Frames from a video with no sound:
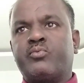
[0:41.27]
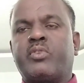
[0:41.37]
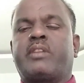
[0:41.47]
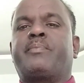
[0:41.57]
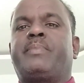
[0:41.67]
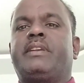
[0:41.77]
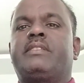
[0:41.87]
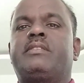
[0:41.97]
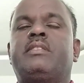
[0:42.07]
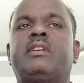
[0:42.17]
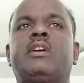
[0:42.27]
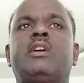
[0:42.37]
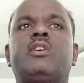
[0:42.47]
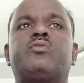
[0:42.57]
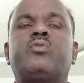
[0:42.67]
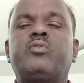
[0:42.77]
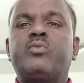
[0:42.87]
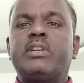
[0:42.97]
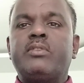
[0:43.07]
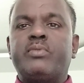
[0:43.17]
workplace? So
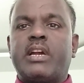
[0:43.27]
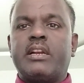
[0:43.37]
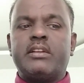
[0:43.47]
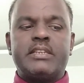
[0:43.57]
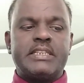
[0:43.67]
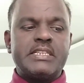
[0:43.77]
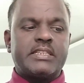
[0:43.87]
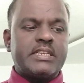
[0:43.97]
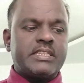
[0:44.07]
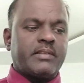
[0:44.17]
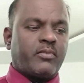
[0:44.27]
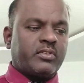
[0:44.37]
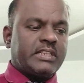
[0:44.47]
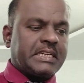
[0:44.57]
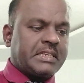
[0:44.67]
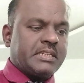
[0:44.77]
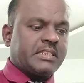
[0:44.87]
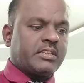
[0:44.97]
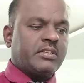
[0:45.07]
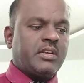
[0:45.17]
today we are discuss about the
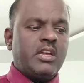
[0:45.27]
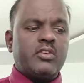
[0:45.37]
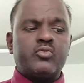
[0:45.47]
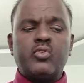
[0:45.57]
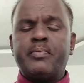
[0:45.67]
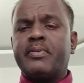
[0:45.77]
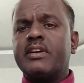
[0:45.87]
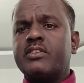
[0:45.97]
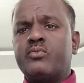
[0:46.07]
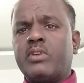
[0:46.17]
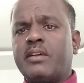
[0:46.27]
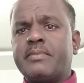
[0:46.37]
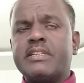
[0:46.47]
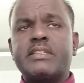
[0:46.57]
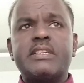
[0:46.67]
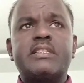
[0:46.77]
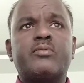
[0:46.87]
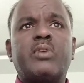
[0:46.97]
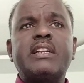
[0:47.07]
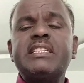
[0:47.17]
risk. So first we have
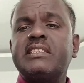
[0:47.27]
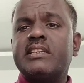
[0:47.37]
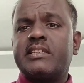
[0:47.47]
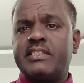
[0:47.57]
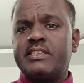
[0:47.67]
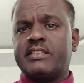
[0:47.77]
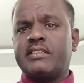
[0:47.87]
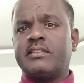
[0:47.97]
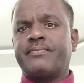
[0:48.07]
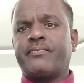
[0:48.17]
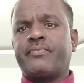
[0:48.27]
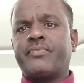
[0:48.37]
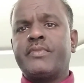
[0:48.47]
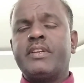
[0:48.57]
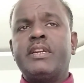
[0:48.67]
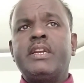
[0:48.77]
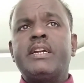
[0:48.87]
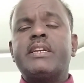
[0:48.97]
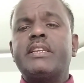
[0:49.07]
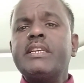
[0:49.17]
discussed what is the risk.
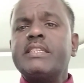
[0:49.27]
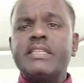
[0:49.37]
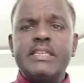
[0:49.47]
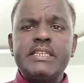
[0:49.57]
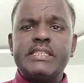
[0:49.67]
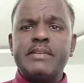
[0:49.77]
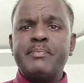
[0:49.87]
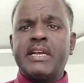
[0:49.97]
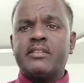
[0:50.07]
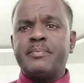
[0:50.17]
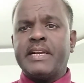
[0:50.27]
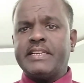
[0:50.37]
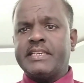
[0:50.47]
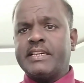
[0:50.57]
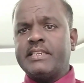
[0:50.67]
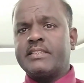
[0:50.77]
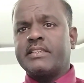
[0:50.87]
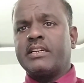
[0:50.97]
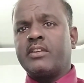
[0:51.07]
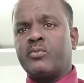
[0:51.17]
Risk is a mathematical
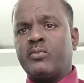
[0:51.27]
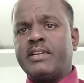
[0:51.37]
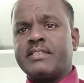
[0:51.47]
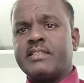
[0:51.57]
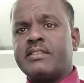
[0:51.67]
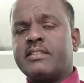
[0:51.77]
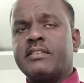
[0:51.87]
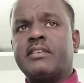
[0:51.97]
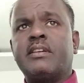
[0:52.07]
calculations,